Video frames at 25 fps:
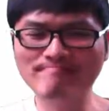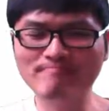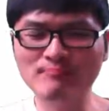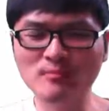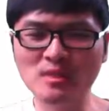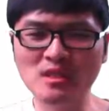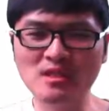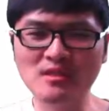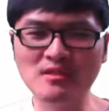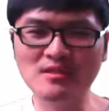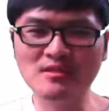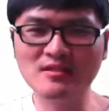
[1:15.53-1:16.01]

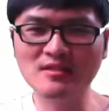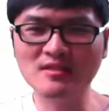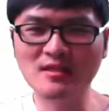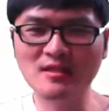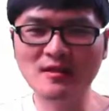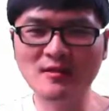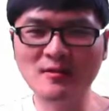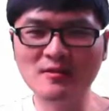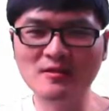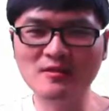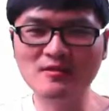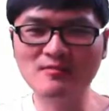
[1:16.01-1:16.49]

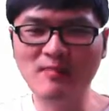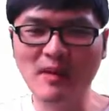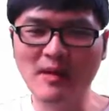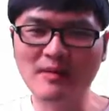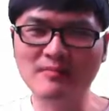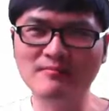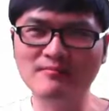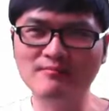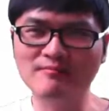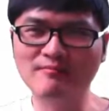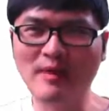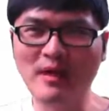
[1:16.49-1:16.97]

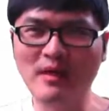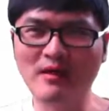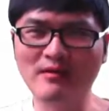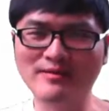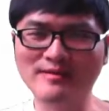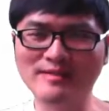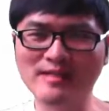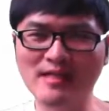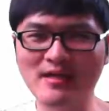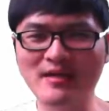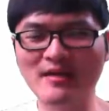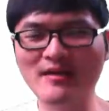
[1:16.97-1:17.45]

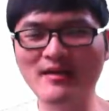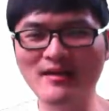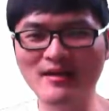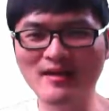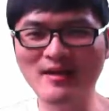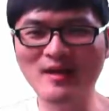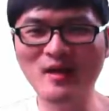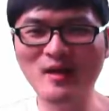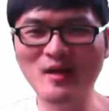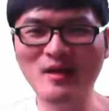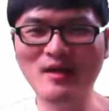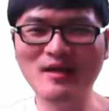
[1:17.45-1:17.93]

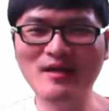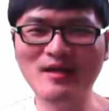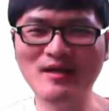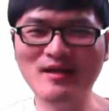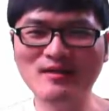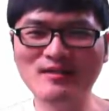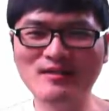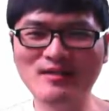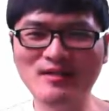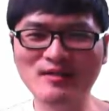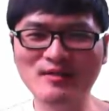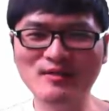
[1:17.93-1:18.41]
spamability
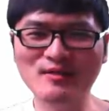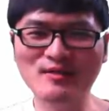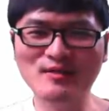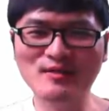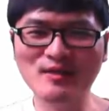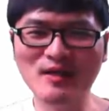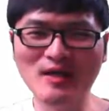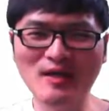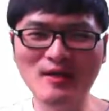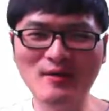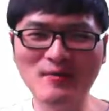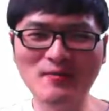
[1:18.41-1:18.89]

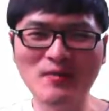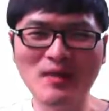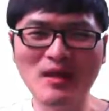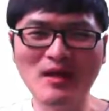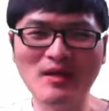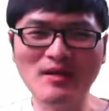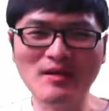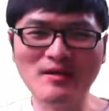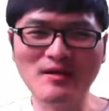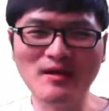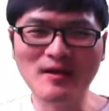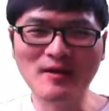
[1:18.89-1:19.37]

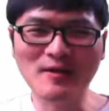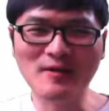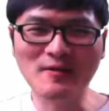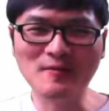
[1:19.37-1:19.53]
to